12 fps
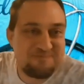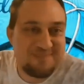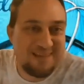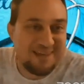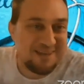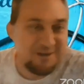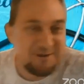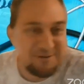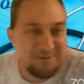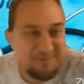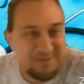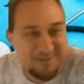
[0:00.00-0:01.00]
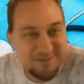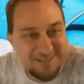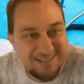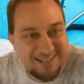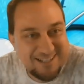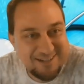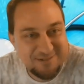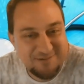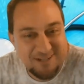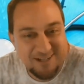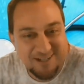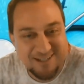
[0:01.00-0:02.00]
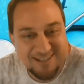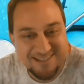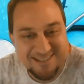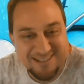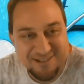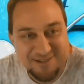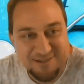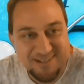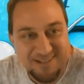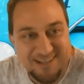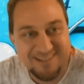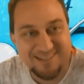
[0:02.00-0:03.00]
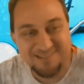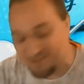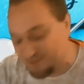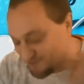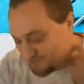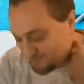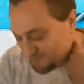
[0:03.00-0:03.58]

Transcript: Thank you. It was very good to see you. Yeah, that's cool.